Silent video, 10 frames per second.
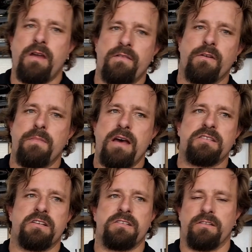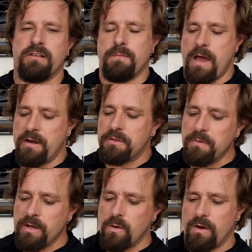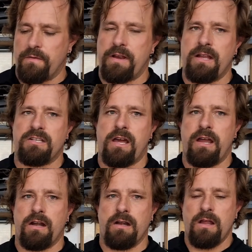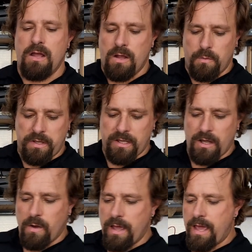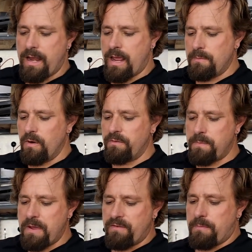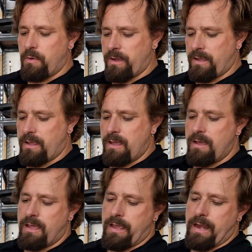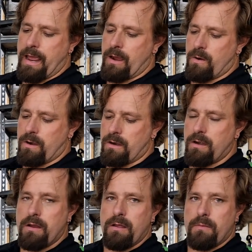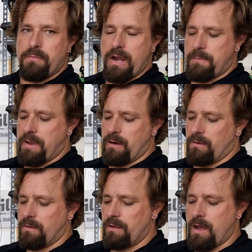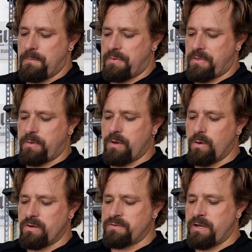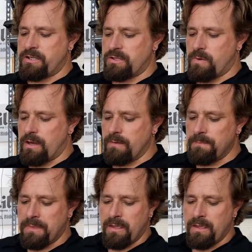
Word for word: that we have our master cylinder mounted three quarter of an inch higher, we can go ahead and move the pivot point in our brake pedal up three quarters of an inch as well.